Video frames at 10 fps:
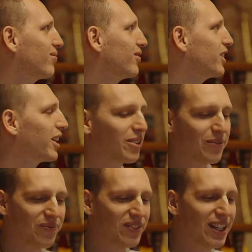Jai Ho.
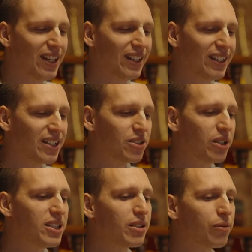Yeah, so
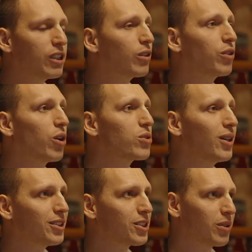he's the friend of those who
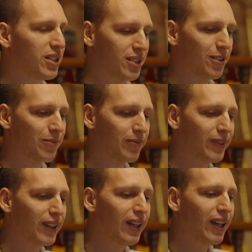are distressed.
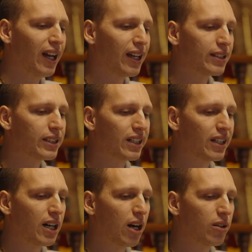And
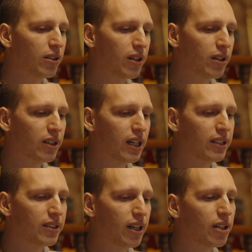how
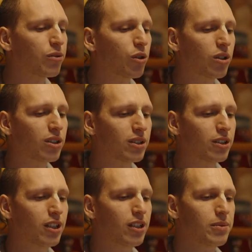can therefore,
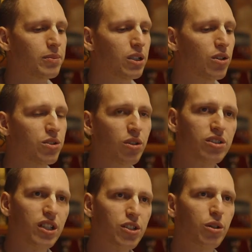because you're
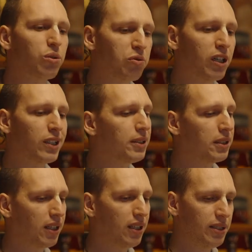such a good friend
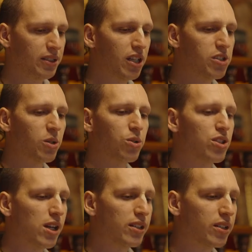and such a good
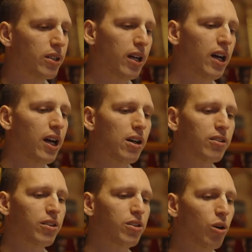shelter, how
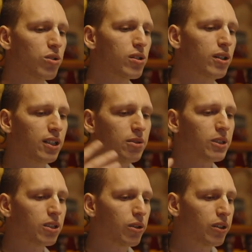can those who are a little
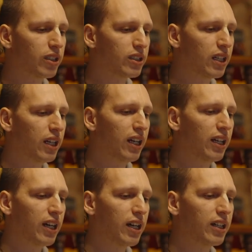bit learned
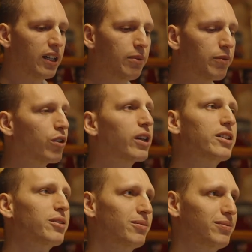even forget you?